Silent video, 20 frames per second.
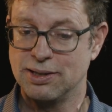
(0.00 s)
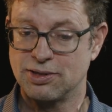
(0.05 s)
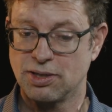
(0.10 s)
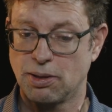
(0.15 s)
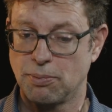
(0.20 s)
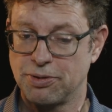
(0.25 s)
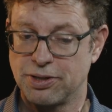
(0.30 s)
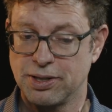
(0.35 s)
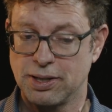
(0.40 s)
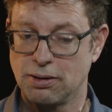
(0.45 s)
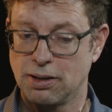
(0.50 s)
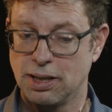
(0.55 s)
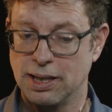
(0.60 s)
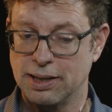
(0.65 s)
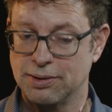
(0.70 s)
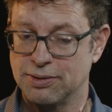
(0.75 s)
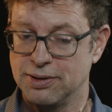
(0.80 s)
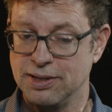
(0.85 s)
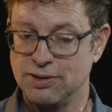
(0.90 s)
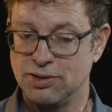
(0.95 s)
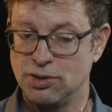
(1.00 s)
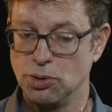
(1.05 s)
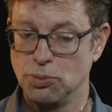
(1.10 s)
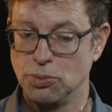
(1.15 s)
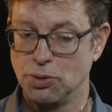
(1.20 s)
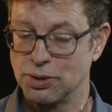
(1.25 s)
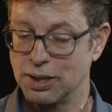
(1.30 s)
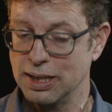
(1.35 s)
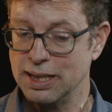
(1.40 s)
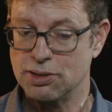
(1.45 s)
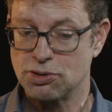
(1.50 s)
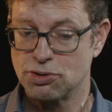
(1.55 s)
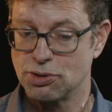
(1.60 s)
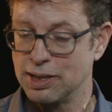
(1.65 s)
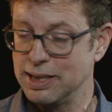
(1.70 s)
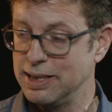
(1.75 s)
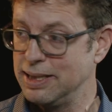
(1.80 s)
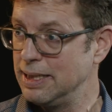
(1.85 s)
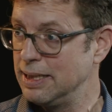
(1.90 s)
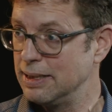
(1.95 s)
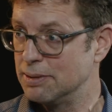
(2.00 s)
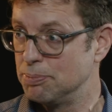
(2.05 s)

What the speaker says: something like this, you would literally need